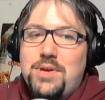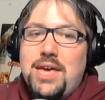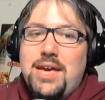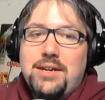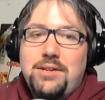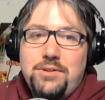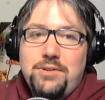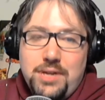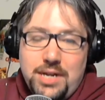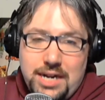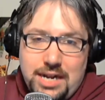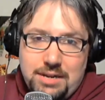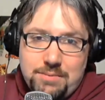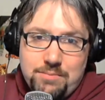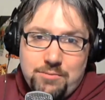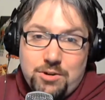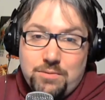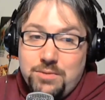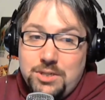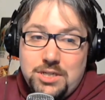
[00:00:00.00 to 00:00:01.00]
you can't do that
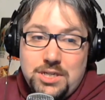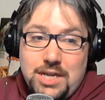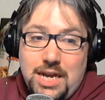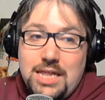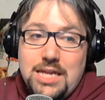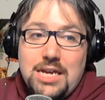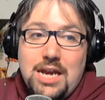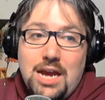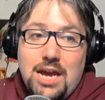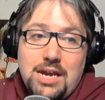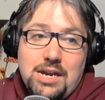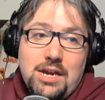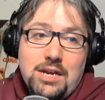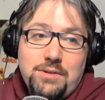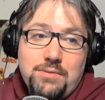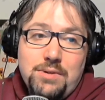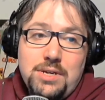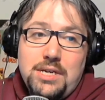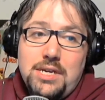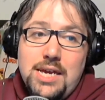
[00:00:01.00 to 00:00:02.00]
anymore, which I think I
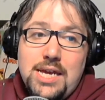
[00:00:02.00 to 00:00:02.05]
agree.